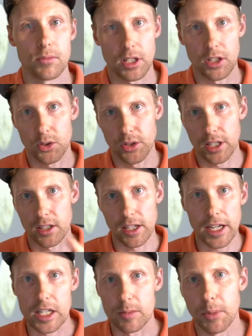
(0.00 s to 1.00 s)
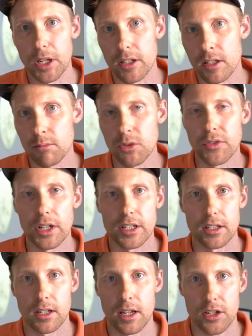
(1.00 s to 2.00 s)
click the X button and move on to
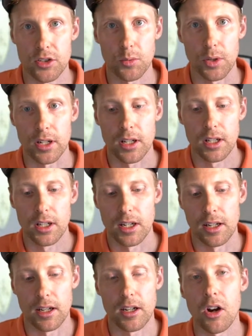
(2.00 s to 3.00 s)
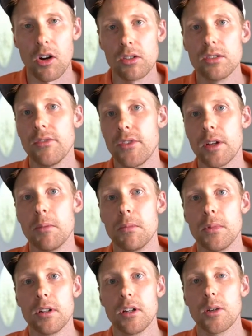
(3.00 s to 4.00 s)
the next one. Not all of
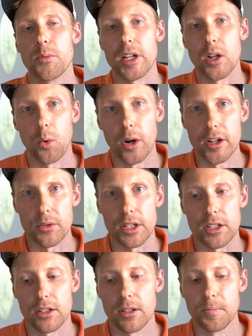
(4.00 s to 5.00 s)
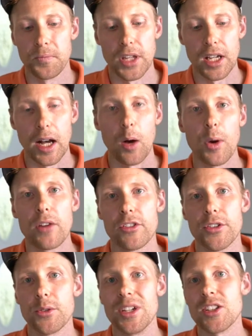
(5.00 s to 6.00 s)
them require it. However,
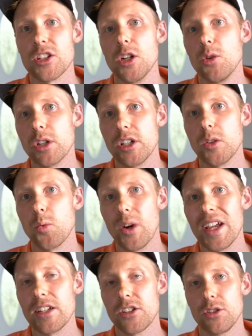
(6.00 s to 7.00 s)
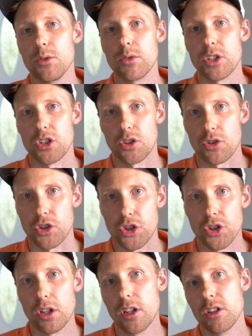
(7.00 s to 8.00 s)
there is no good way to
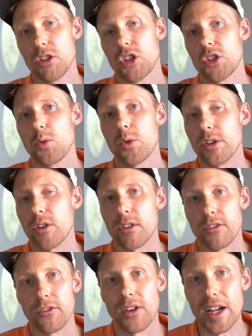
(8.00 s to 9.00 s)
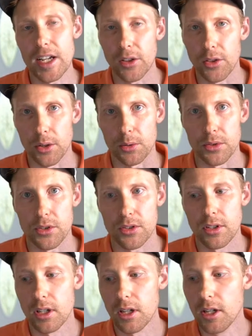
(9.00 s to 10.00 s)
search, sort, or find those.
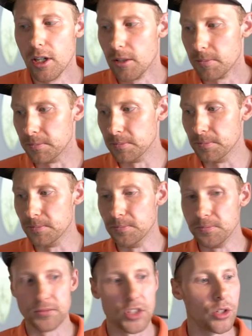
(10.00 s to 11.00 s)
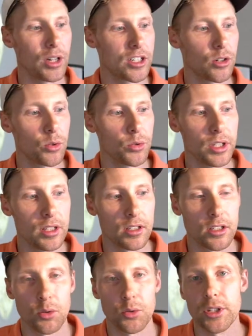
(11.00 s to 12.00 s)
So I
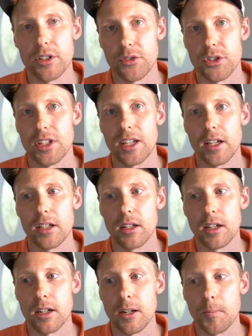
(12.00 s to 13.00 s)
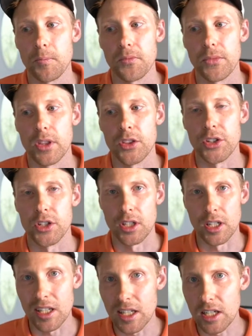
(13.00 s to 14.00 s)
totally understand the
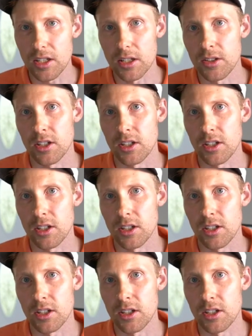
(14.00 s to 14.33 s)
need and the